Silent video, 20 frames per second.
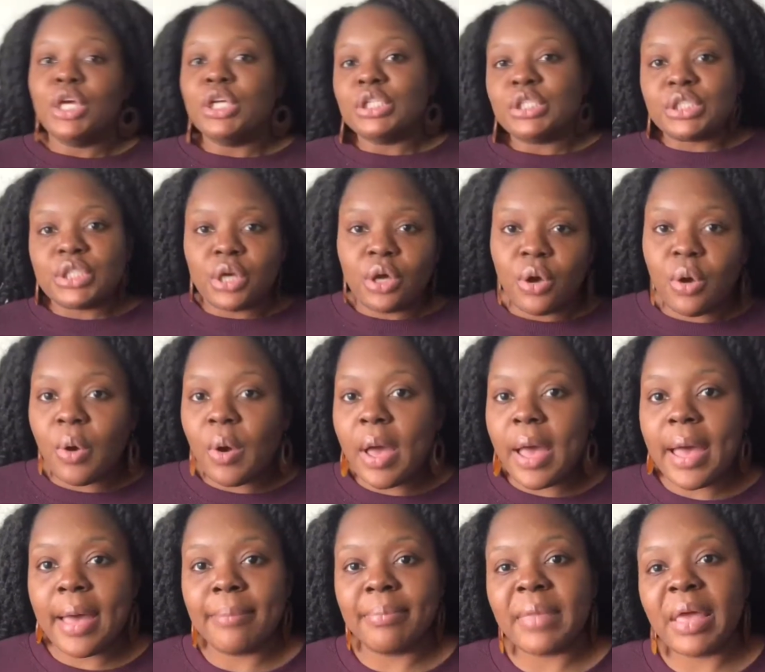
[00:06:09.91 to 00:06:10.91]
So
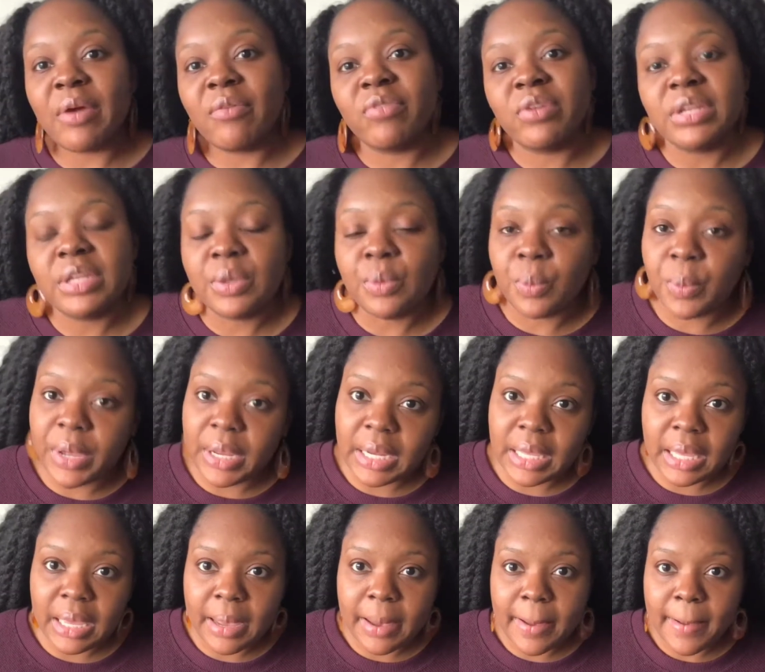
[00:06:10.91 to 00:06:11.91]
I'm not really
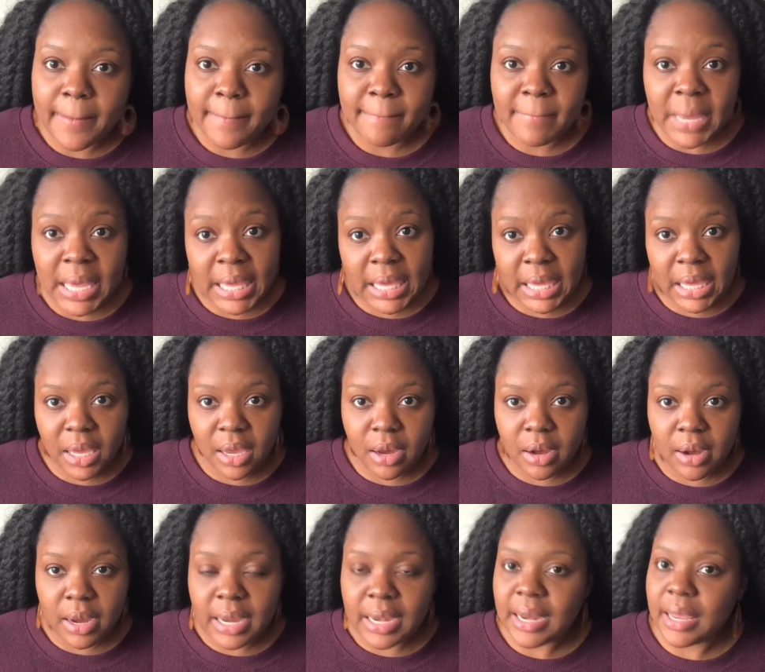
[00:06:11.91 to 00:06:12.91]
wetting my
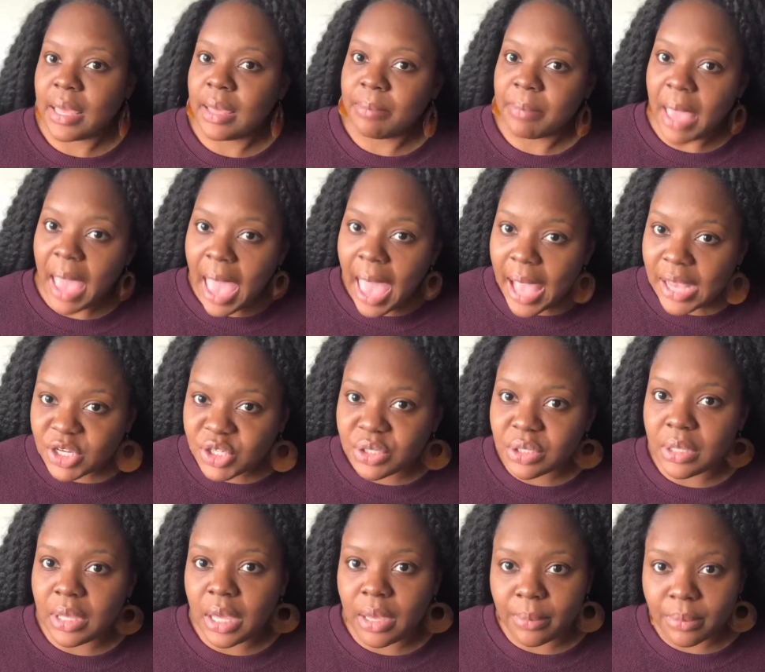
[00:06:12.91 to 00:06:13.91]
hair, and I am
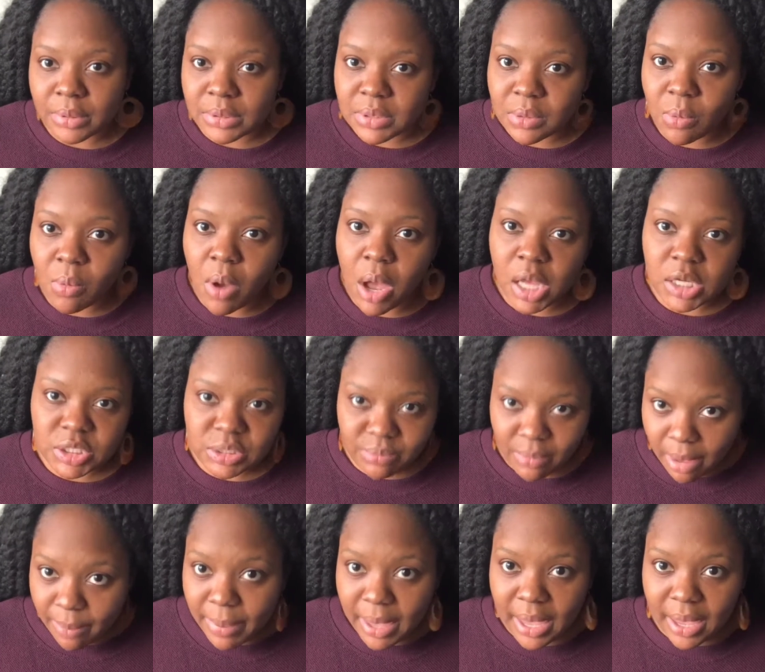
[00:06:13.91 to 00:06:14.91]
actually able to wash
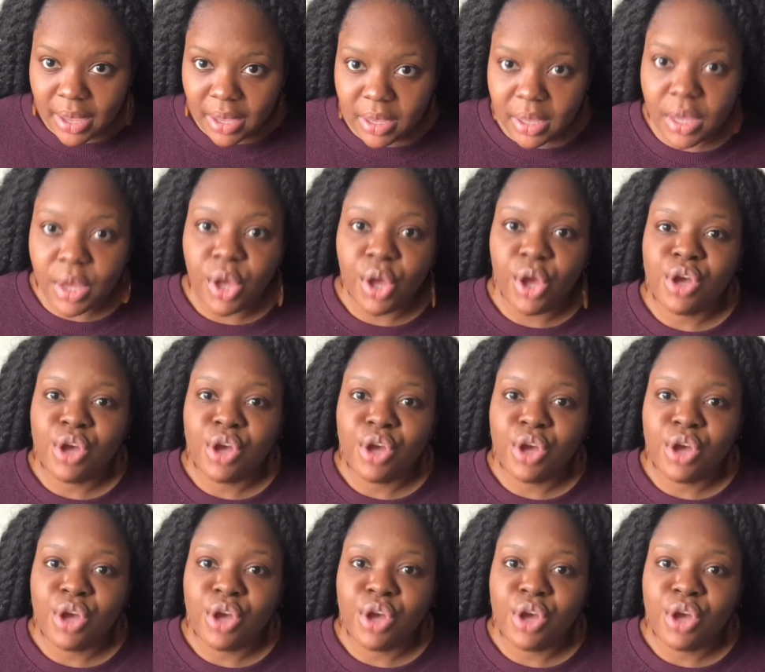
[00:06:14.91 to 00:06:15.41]
my back.